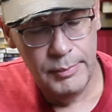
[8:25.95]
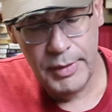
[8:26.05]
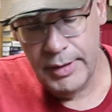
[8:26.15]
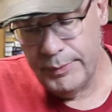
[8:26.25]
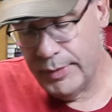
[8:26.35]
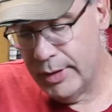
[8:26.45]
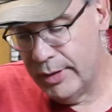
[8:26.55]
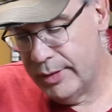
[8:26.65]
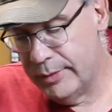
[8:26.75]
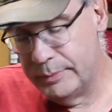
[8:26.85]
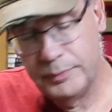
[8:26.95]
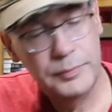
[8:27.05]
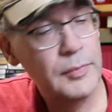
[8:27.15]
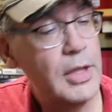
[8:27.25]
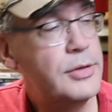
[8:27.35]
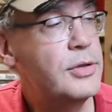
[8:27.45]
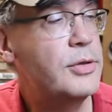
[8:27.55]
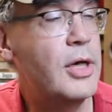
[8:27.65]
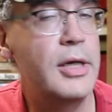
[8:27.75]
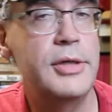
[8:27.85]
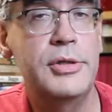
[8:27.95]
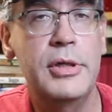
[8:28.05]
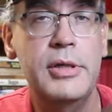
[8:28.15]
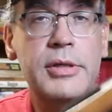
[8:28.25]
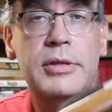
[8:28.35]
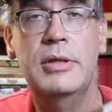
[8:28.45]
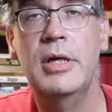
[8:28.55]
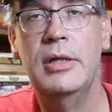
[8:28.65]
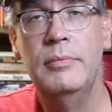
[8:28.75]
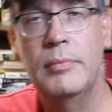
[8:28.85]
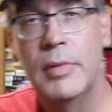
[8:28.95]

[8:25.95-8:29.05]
But I just thought I'd show you this gun.